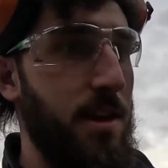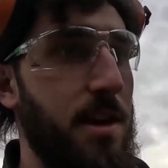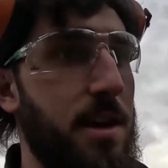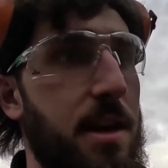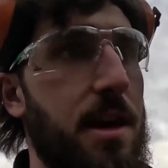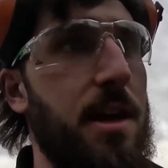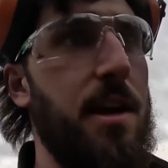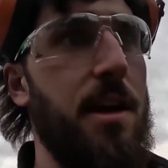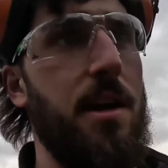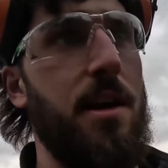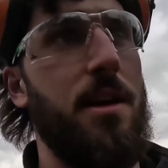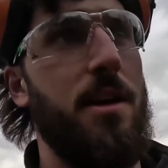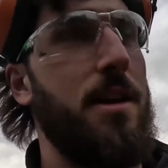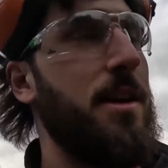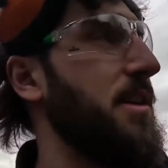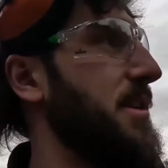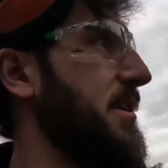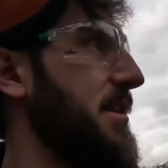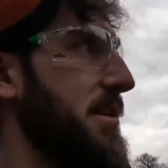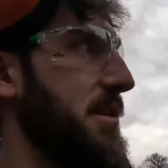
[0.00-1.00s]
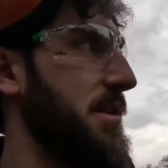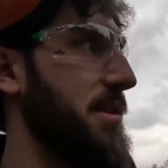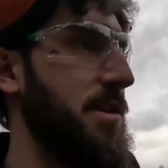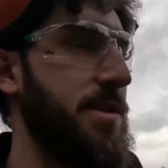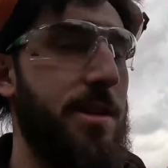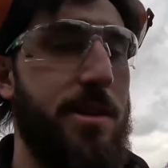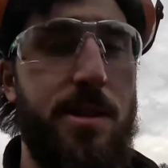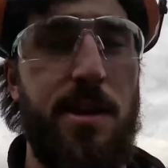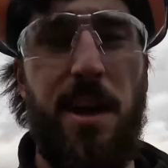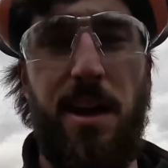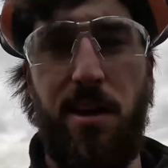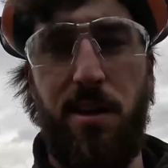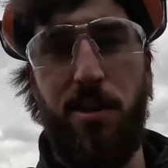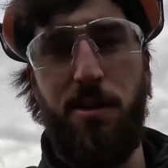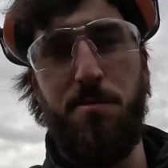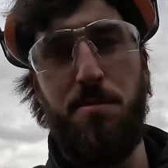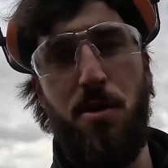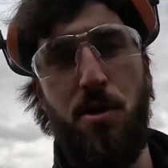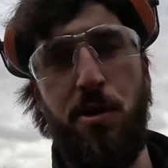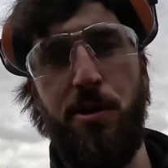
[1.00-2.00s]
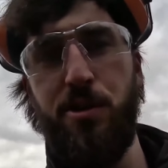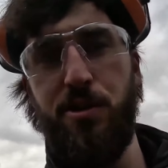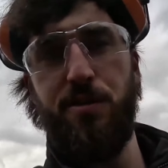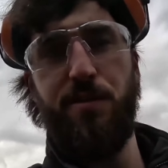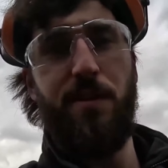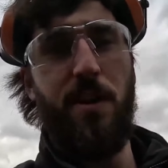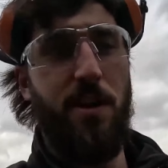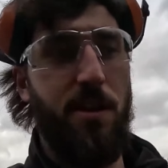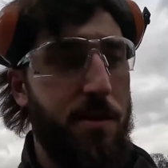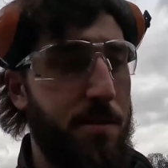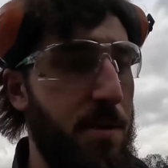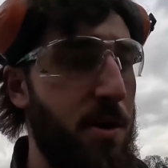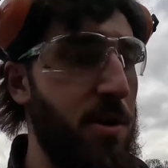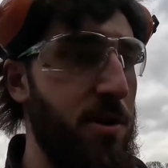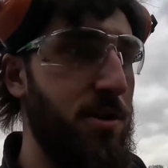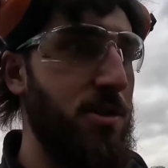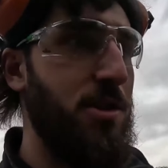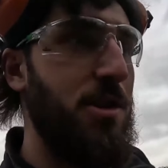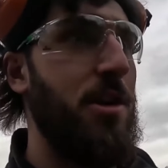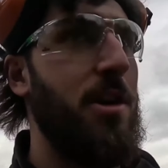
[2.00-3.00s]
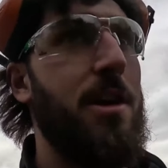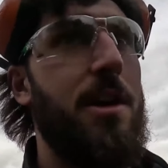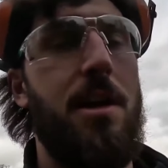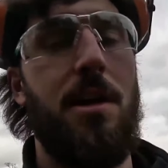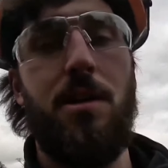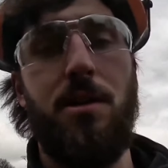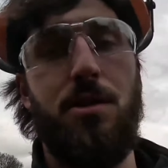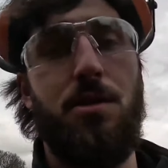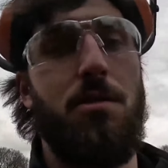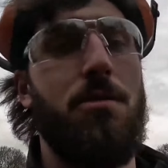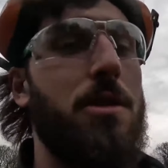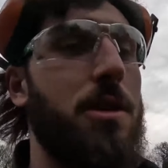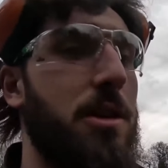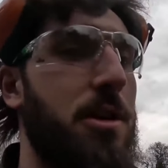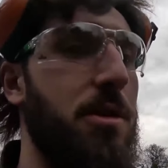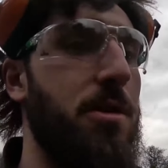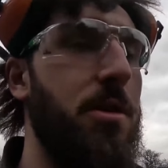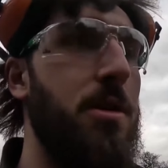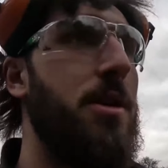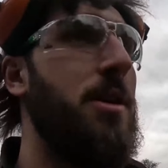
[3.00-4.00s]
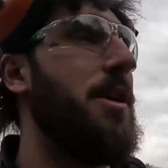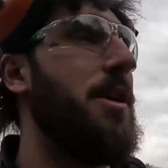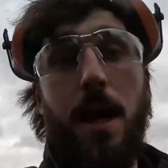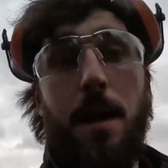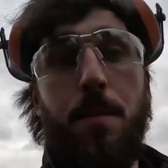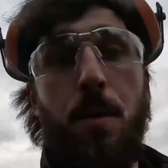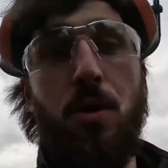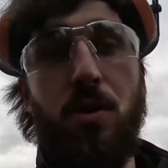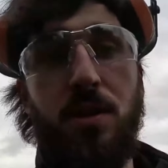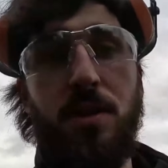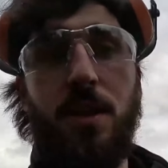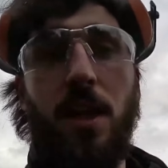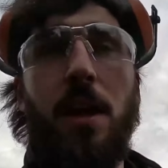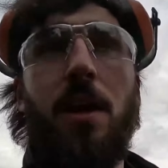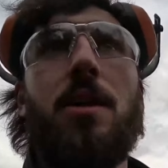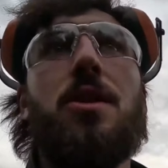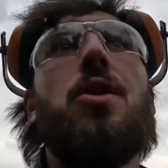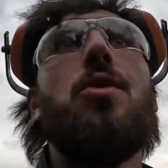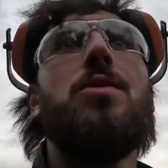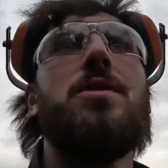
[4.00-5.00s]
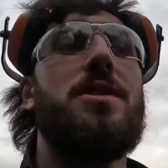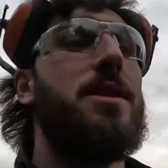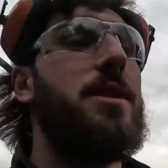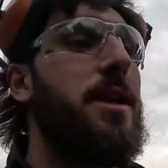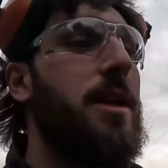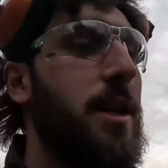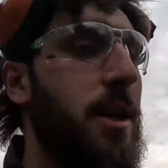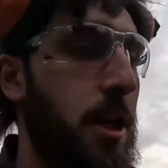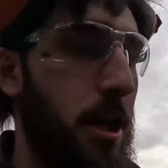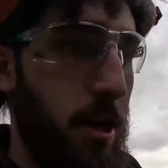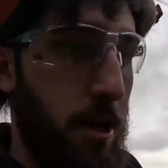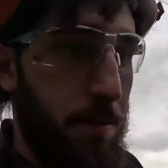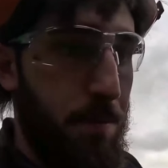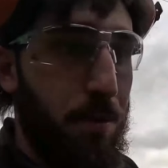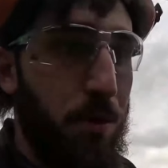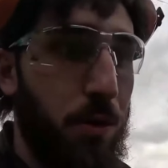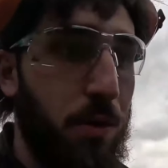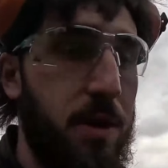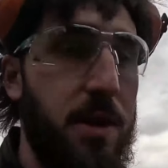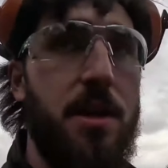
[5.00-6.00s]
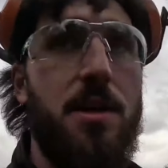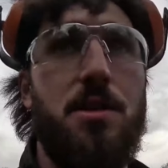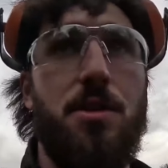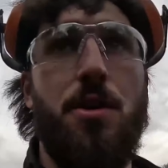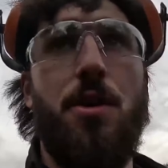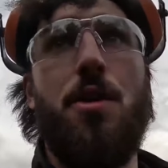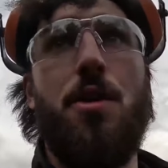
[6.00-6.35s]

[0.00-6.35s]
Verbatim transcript: the uh, 6th of March, 5th of March. Don't really know. I'm on site alone today. Brodie is